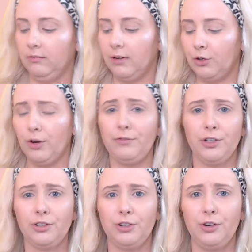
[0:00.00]
And you have to
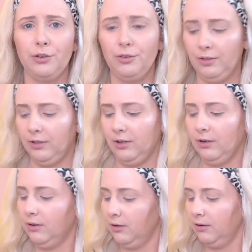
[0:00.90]
excuse
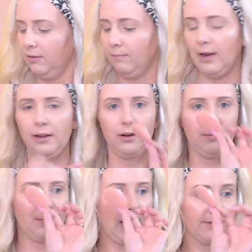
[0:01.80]
my little
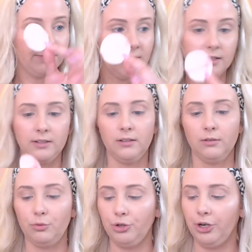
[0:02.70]
puff is
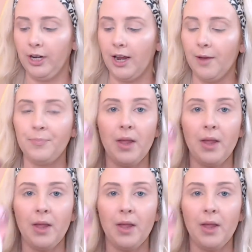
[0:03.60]
all dirty now,